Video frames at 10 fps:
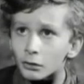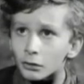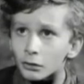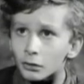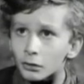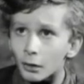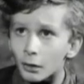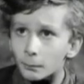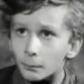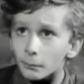it's
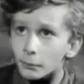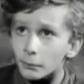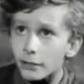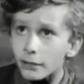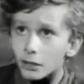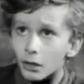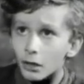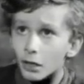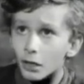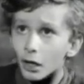fine, but
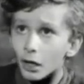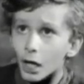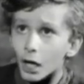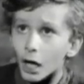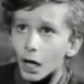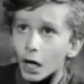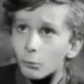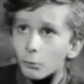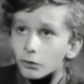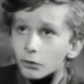it's not enough.
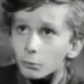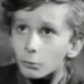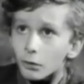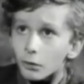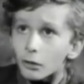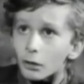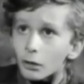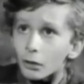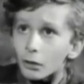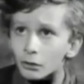And like, like Oliver
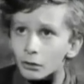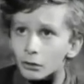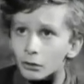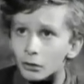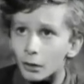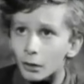Twist here, it,